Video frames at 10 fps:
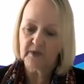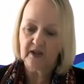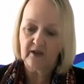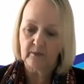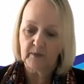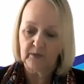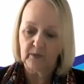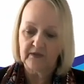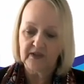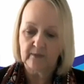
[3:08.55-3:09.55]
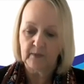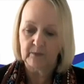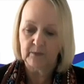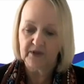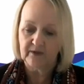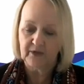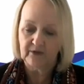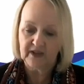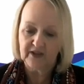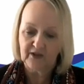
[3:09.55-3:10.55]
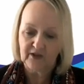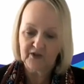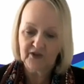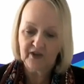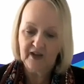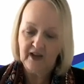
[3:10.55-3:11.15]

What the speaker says: to other midwives and members of the research